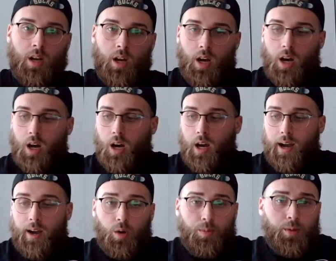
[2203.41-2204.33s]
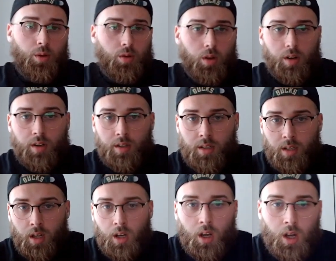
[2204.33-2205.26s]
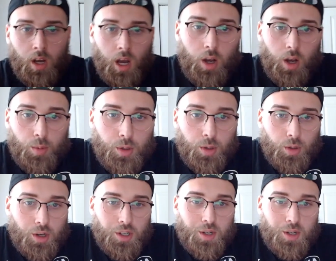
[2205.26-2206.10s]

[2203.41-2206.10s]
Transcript: I hope you learned a